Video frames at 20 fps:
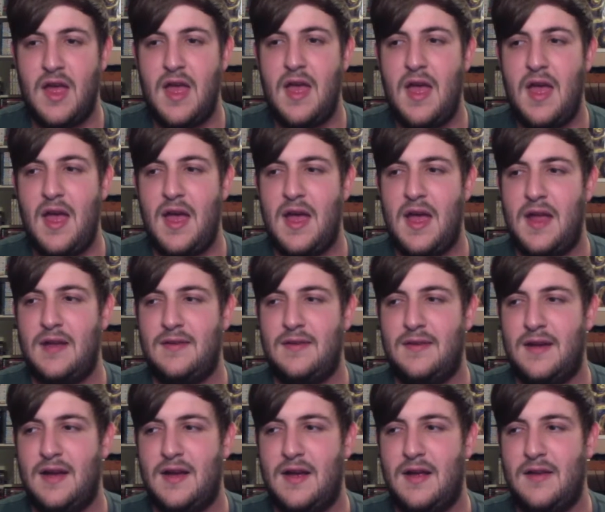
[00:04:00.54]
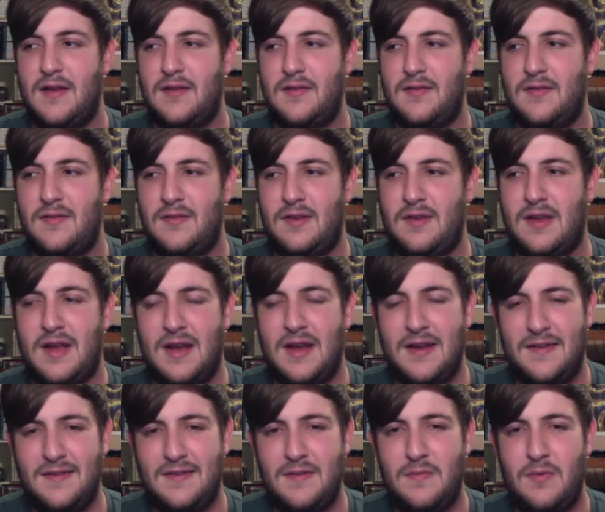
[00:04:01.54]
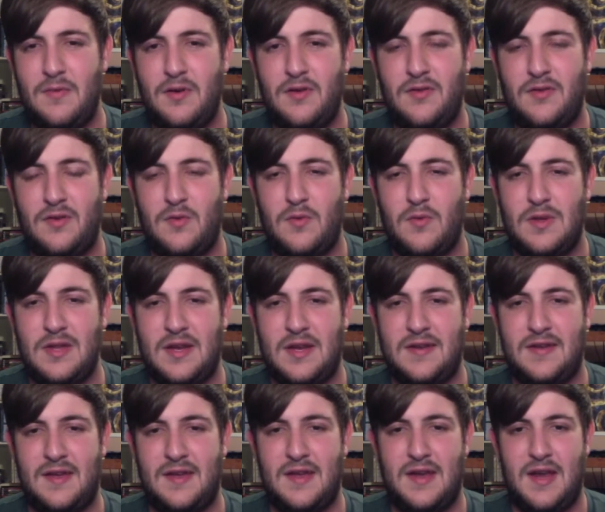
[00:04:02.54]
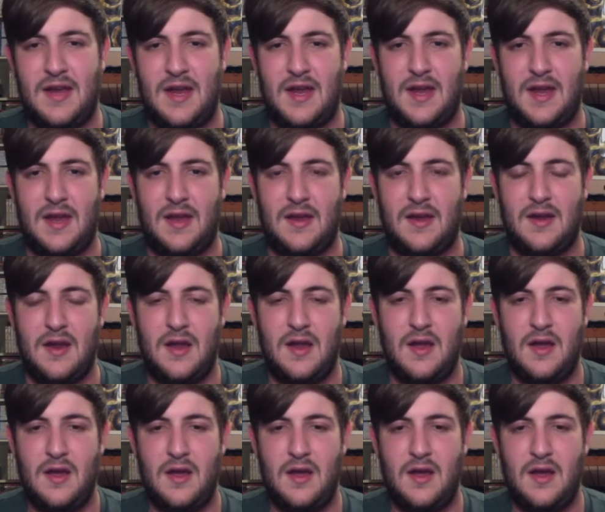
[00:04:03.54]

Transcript: and uh, kind of similar to what they did in